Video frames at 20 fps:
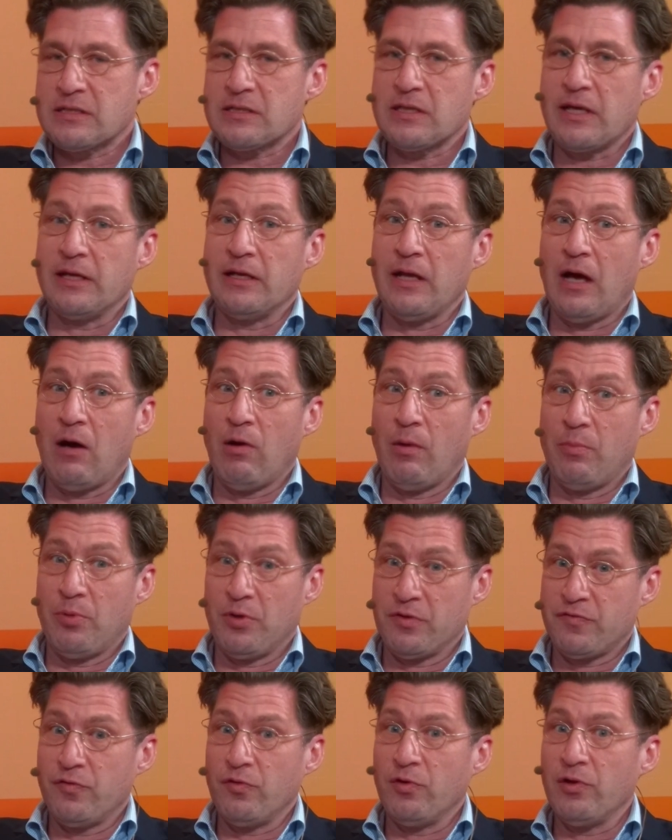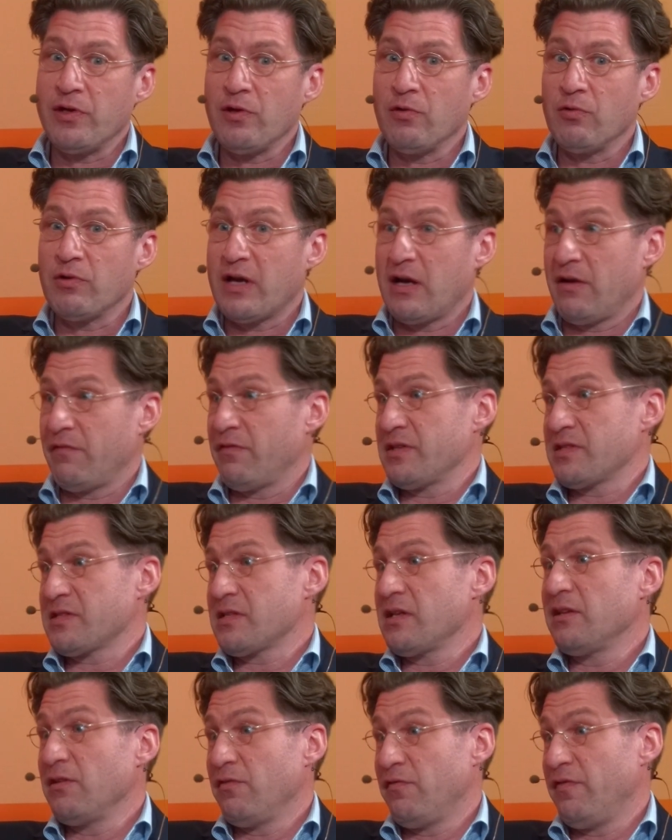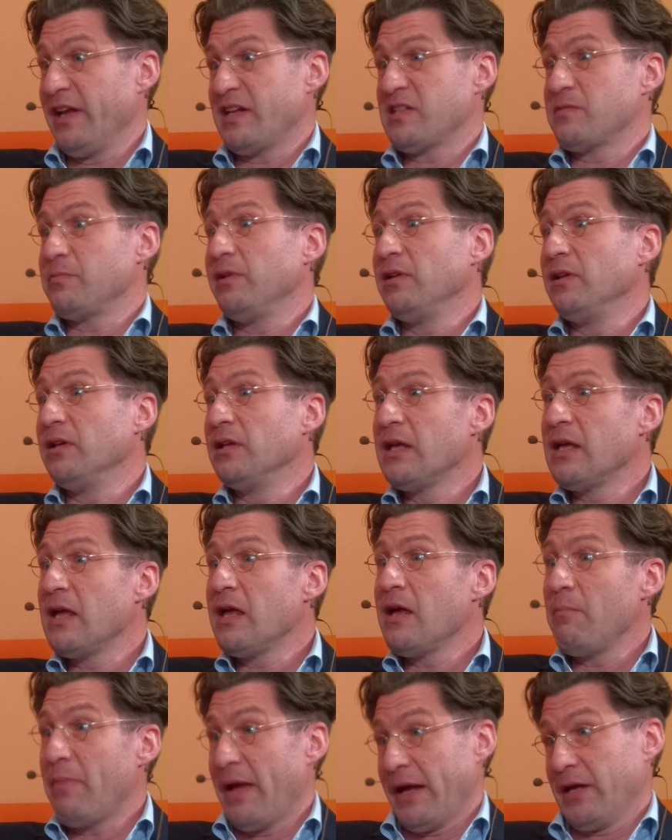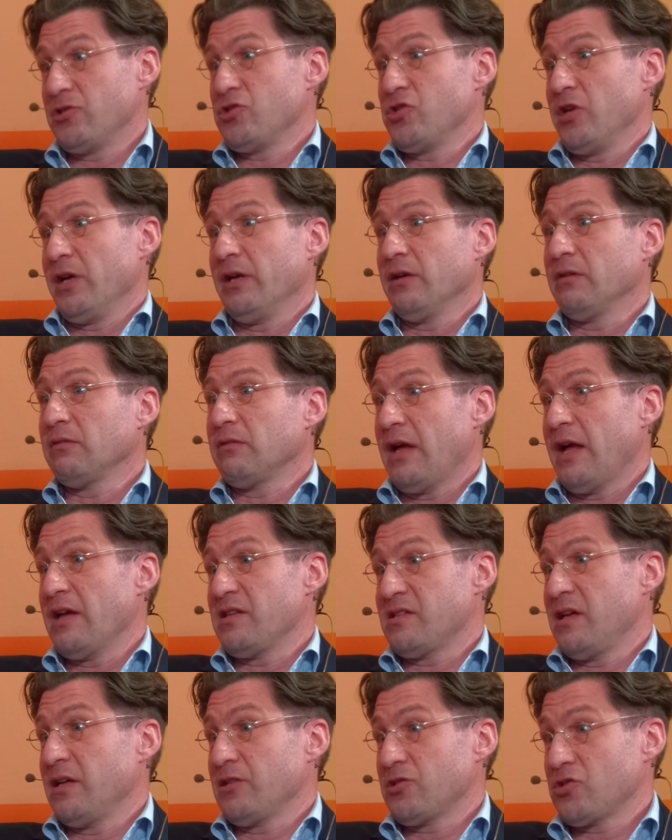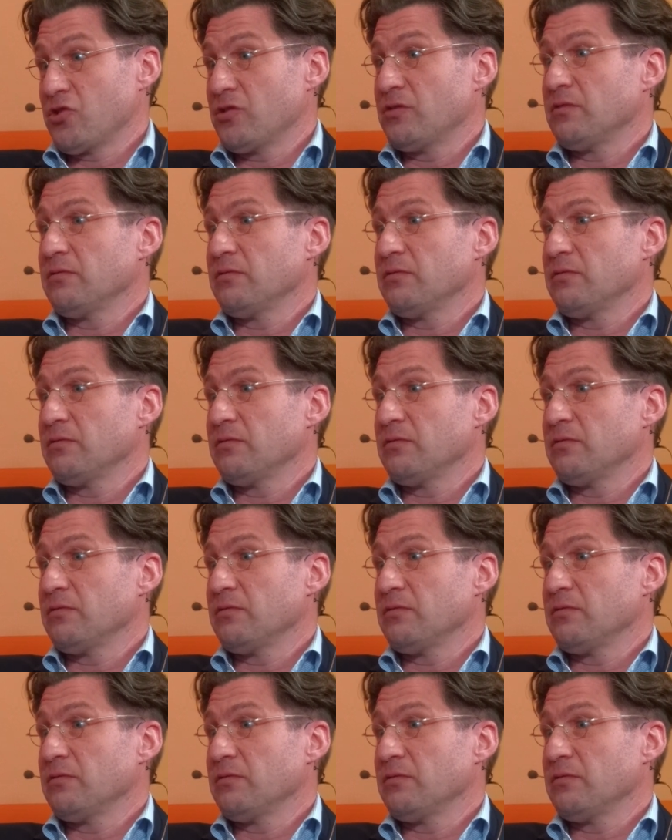and our portfolio covers the flexible packaging as such.